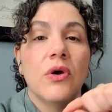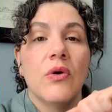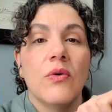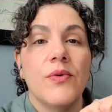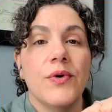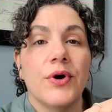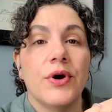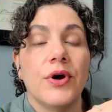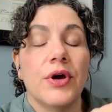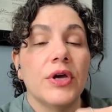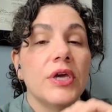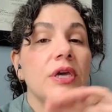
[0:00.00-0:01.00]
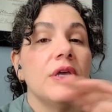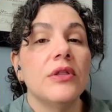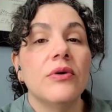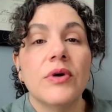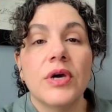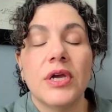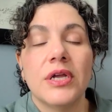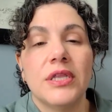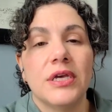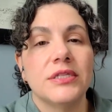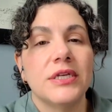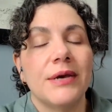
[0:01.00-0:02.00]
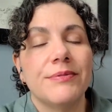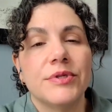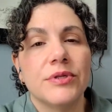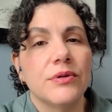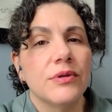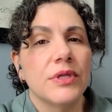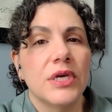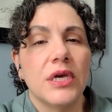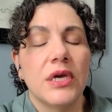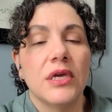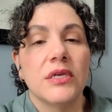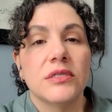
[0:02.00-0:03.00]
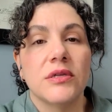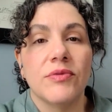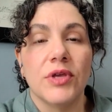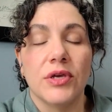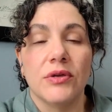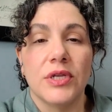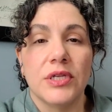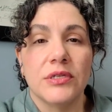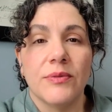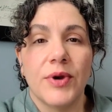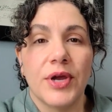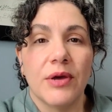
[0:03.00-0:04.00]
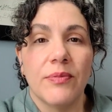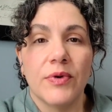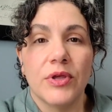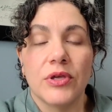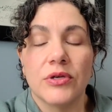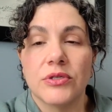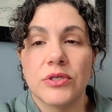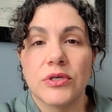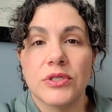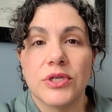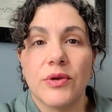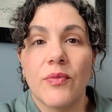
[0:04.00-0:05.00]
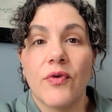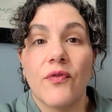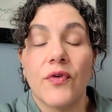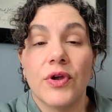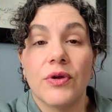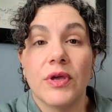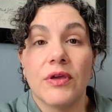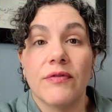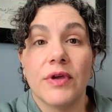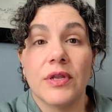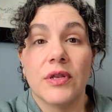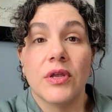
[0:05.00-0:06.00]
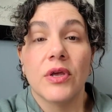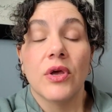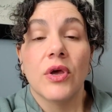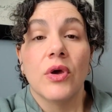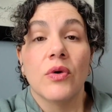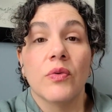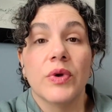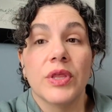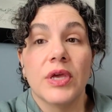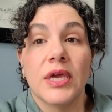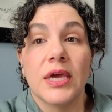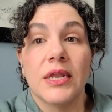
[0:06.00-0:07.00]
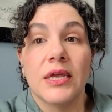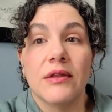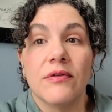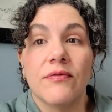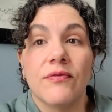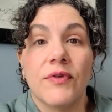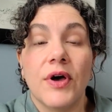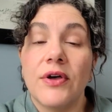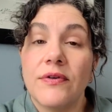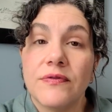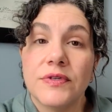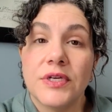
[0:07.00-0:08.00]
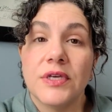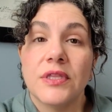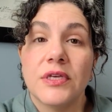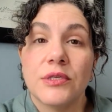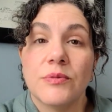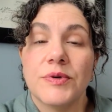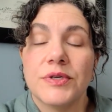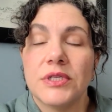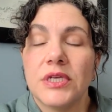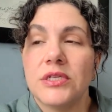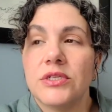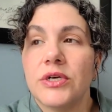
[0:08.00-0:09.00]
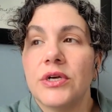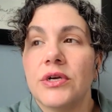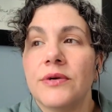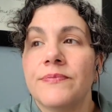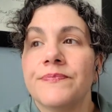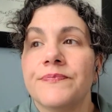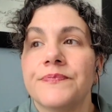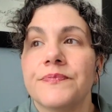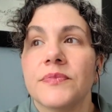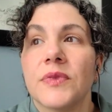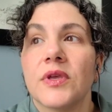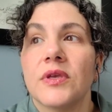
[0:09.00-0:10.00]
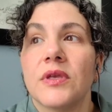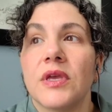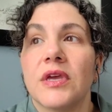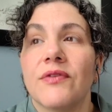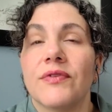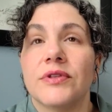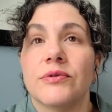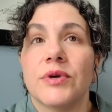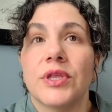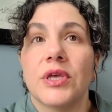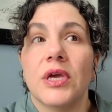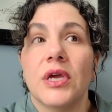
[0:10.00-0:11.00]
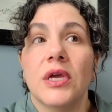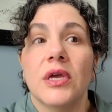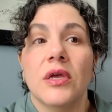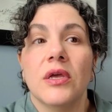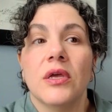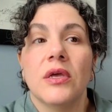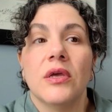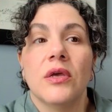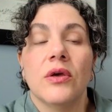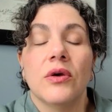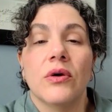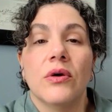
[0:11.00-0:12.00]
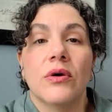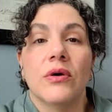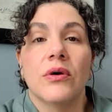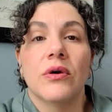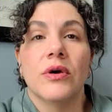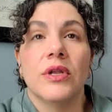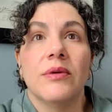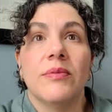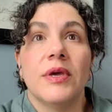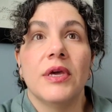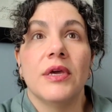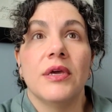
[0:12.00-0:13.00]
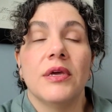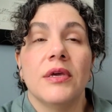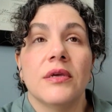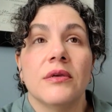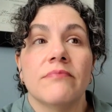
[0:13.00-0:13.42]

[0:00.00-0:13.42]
or a keloid, that's absolutely something you need to bring up with your surgeon before you even really get involved in this procedure. If it's really going to